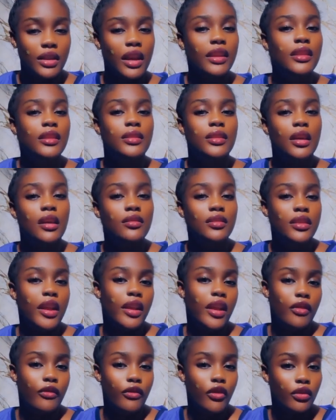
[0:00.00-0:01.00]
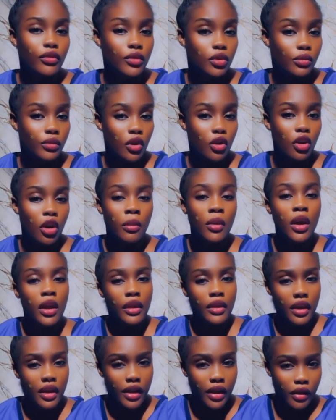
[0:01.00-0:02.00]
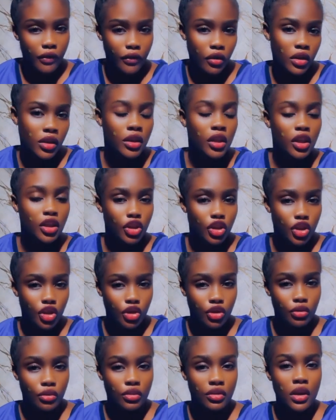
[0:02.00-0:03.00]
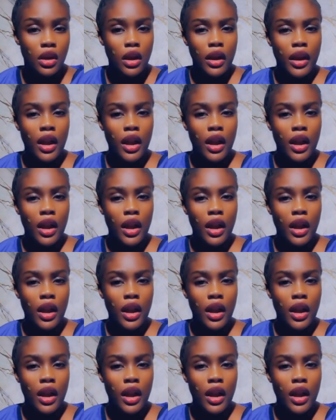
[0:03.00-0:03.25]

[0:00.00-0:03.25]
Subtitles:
and these cells then evolve to become the nervous tissues.